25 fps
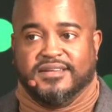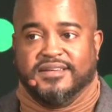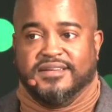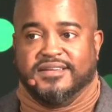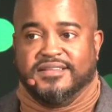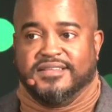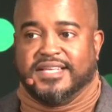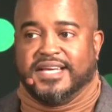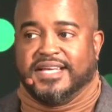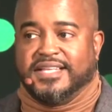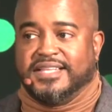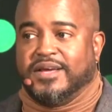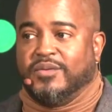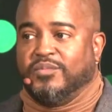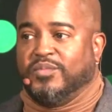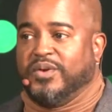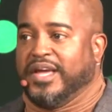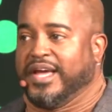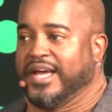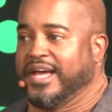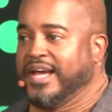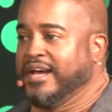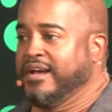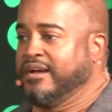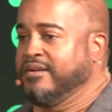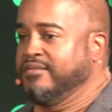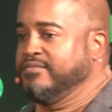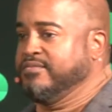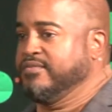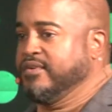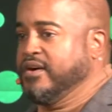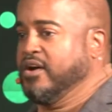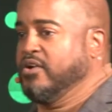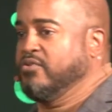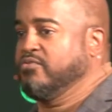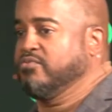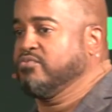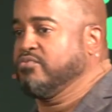that, that we have
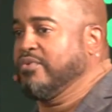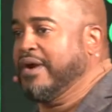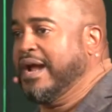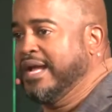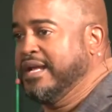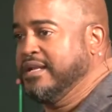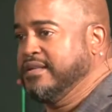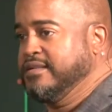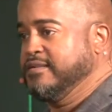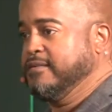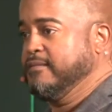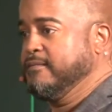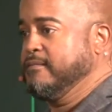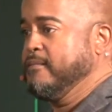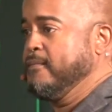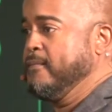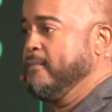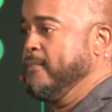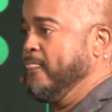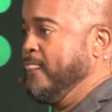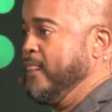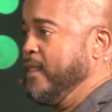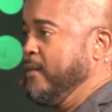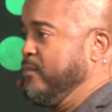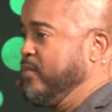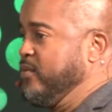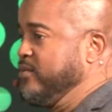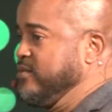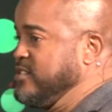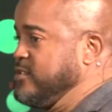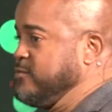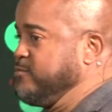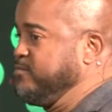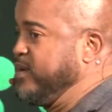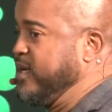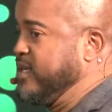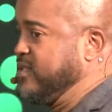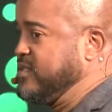a right
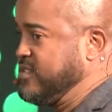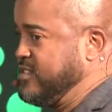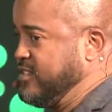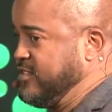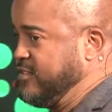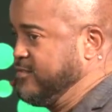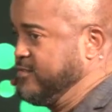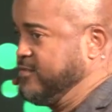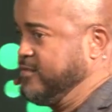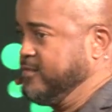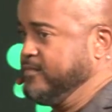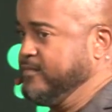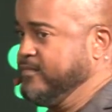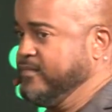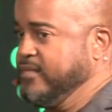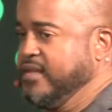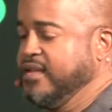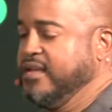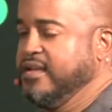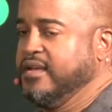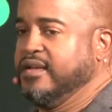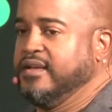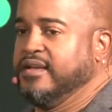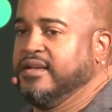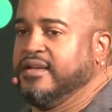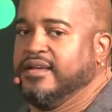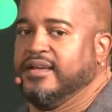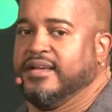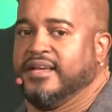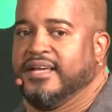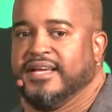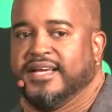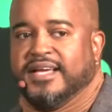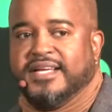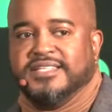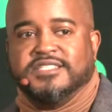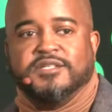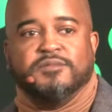perspective.
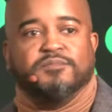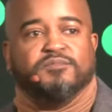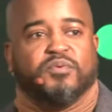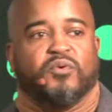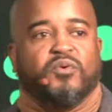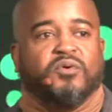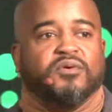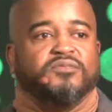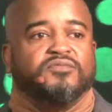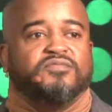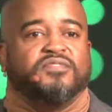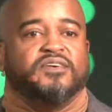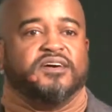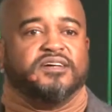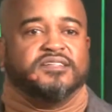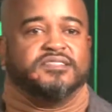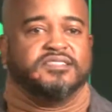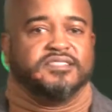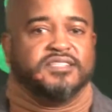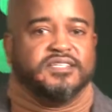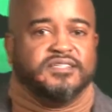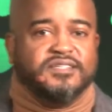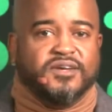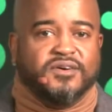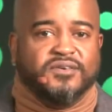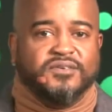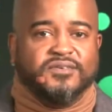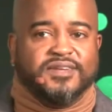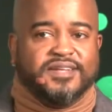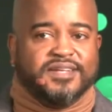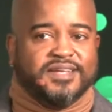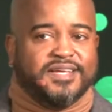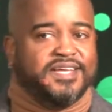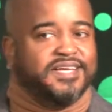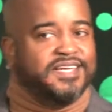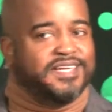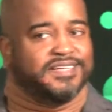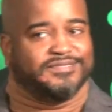It, it's important for us to know,
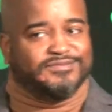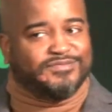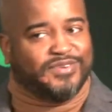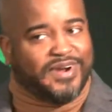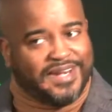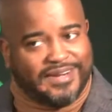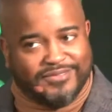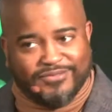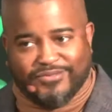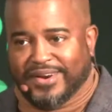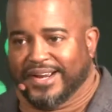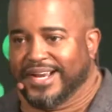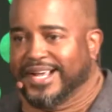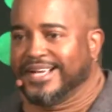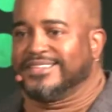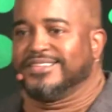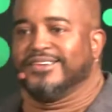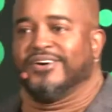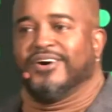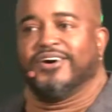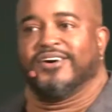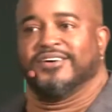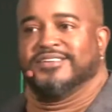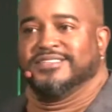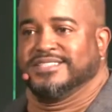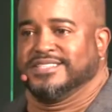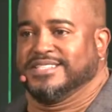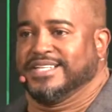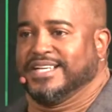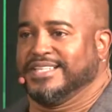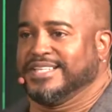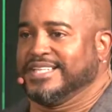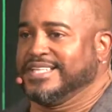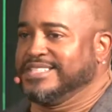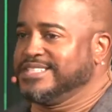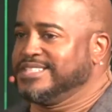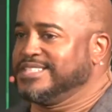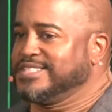he, right, right at the onset,
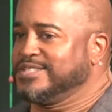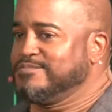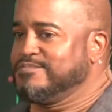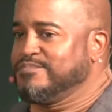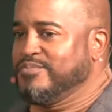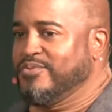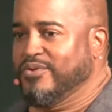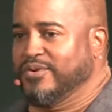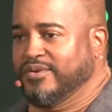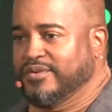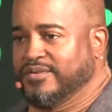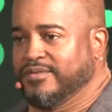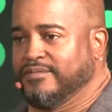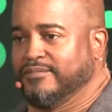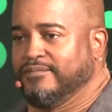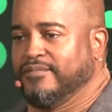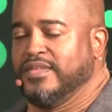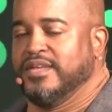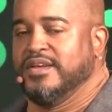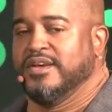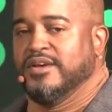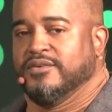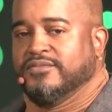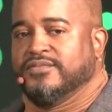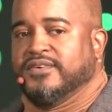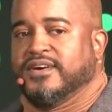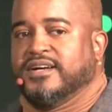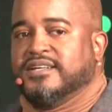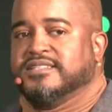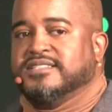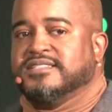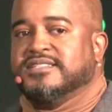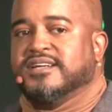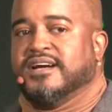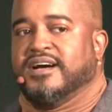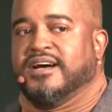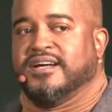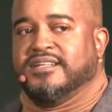this is important for us
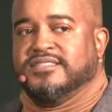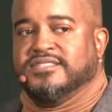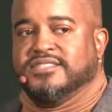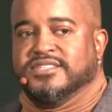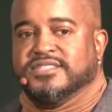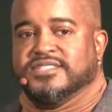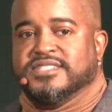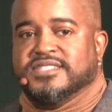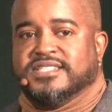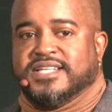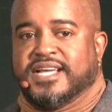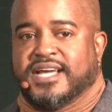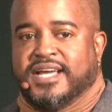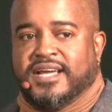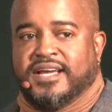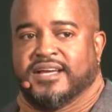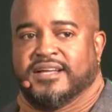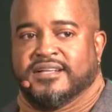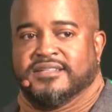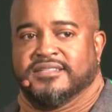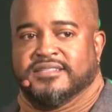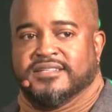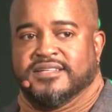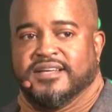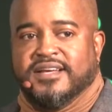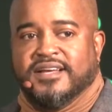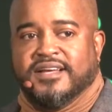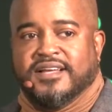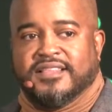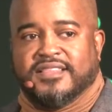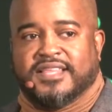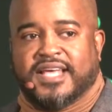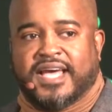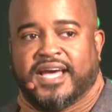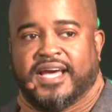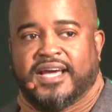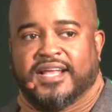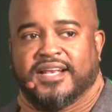to understand
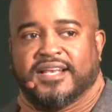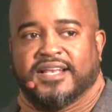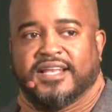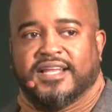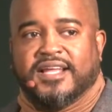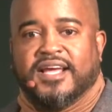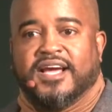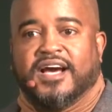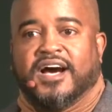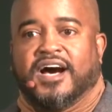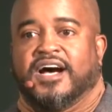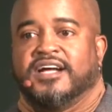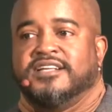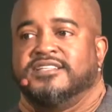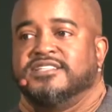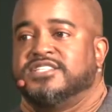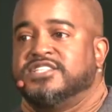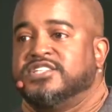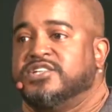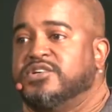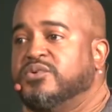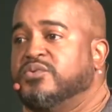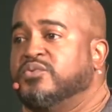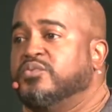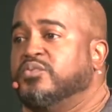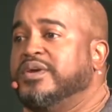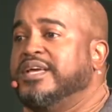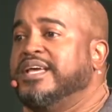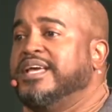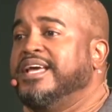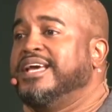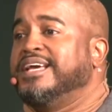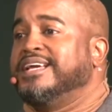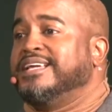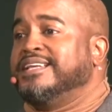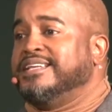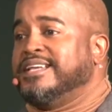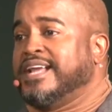that until we
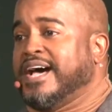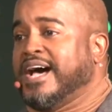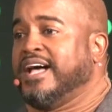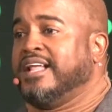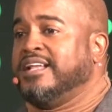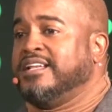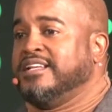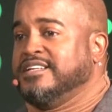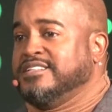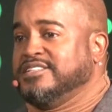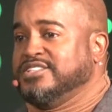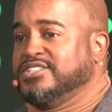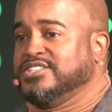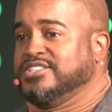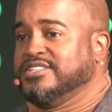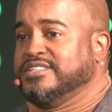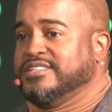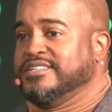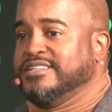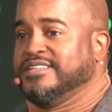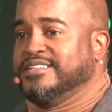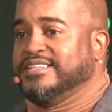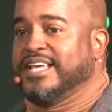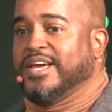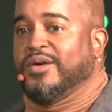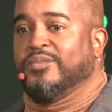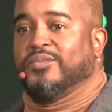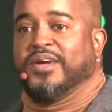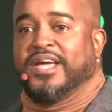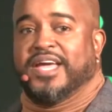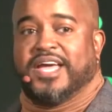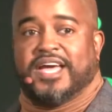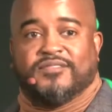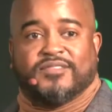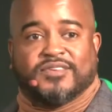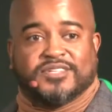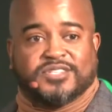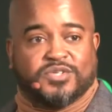acknowledge that we
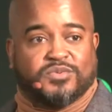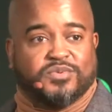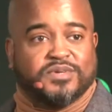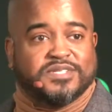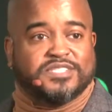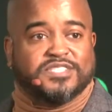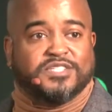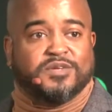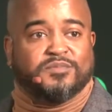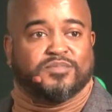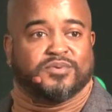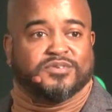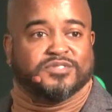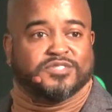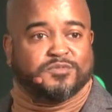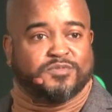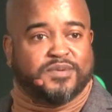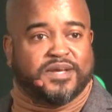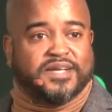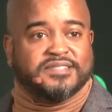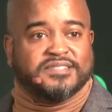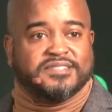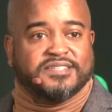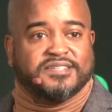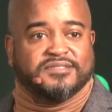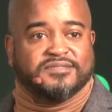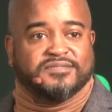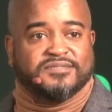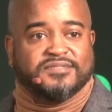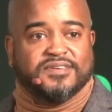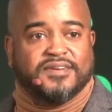have a twisted perspective,